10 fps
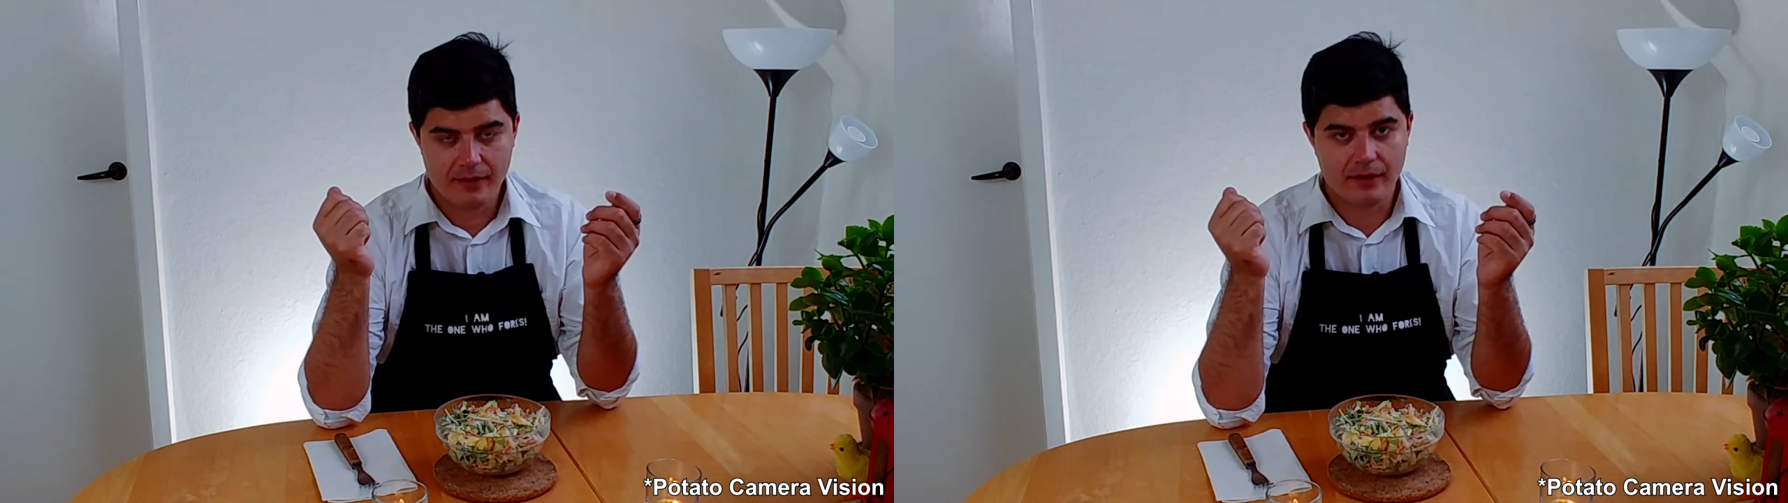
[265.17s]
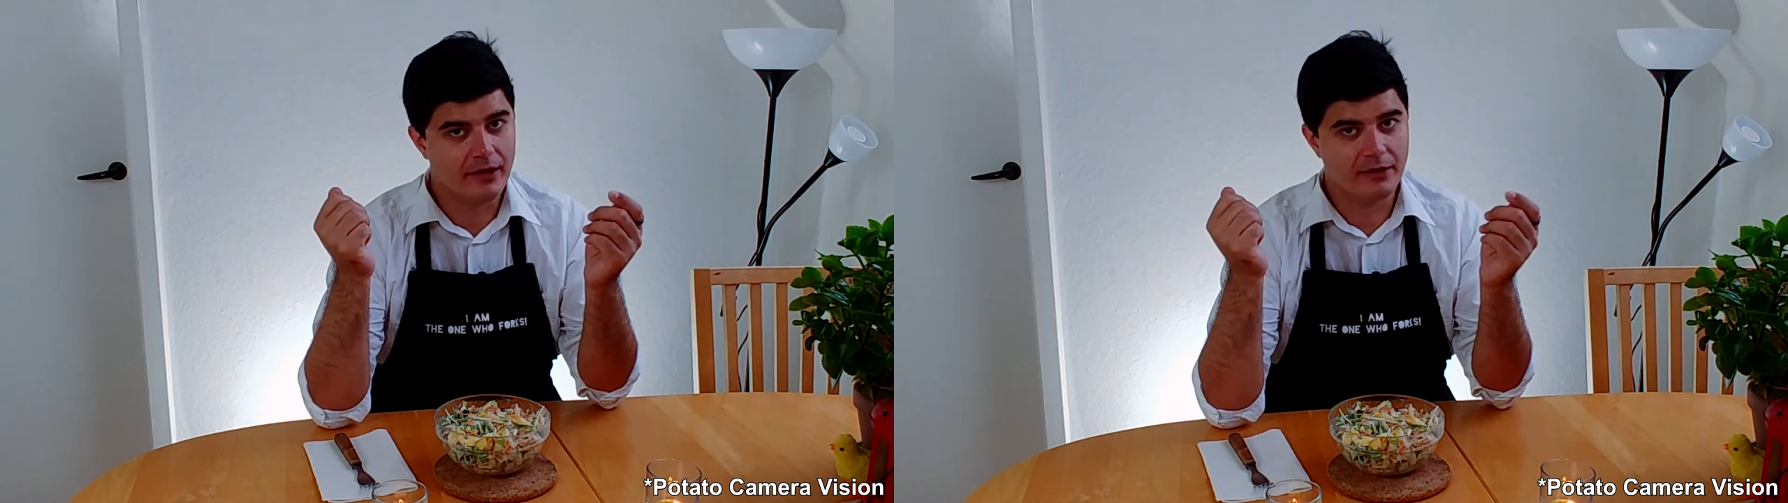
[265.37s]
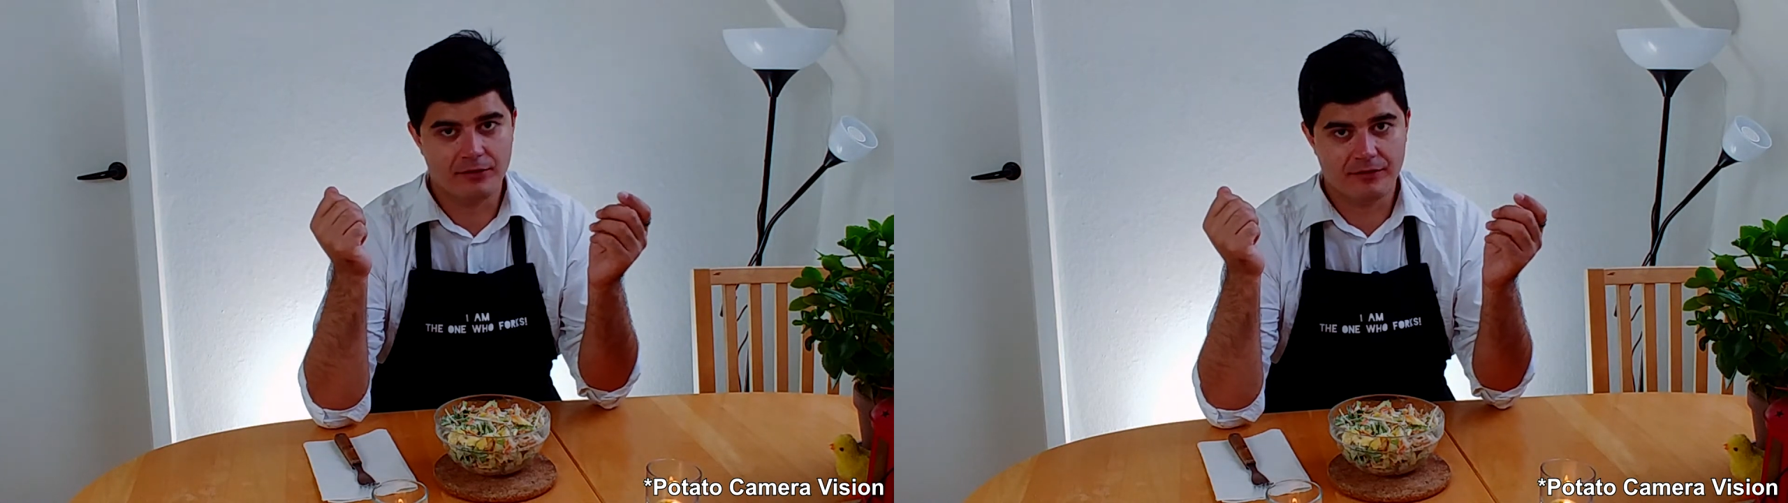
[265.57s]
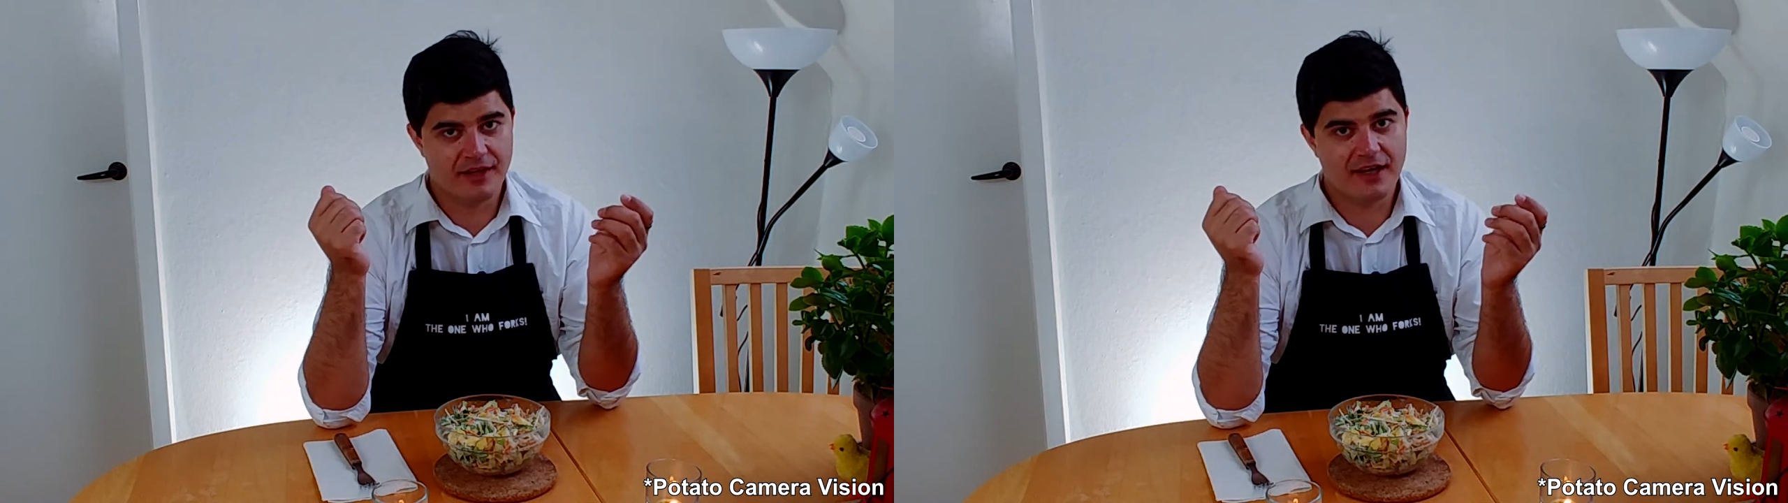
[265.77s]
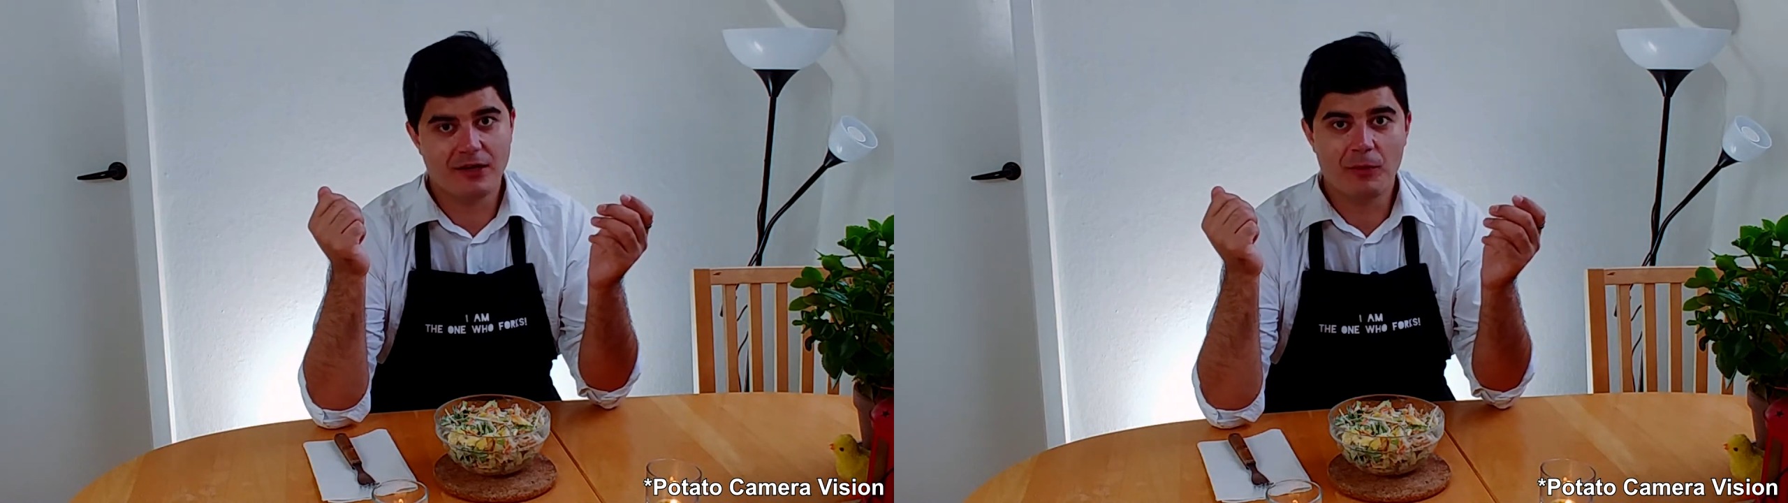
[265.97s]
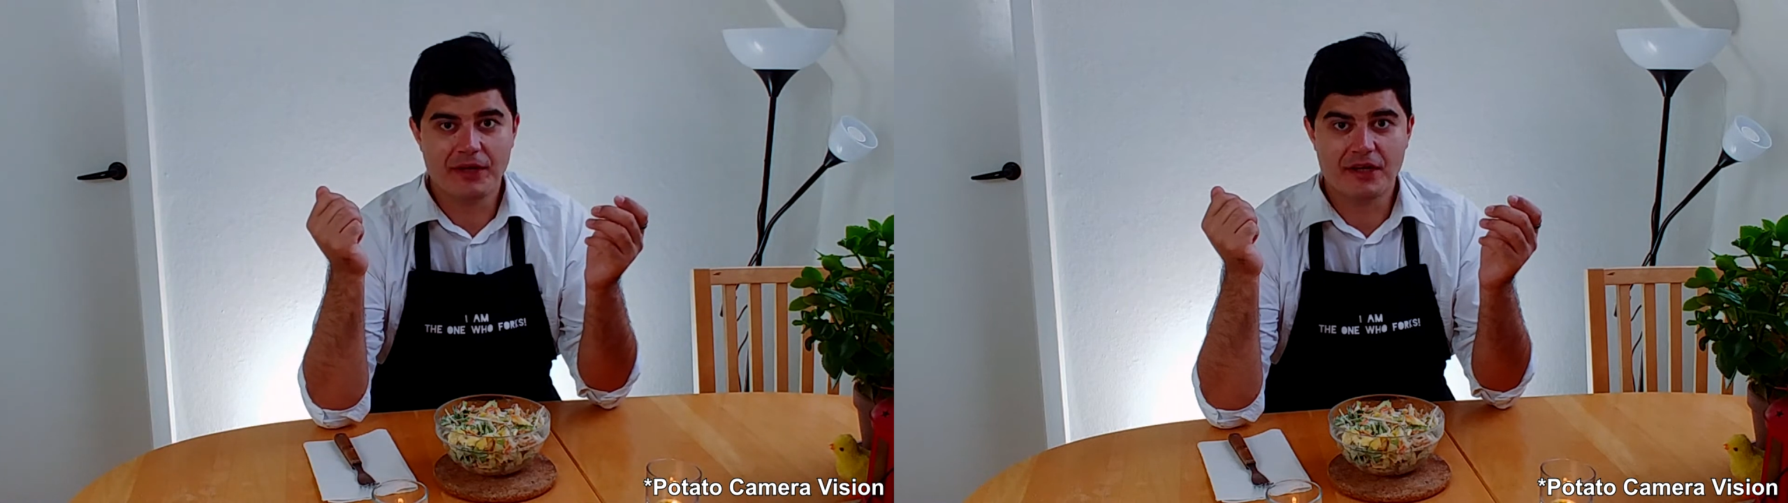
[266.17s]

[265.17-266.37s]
It's not gonna win any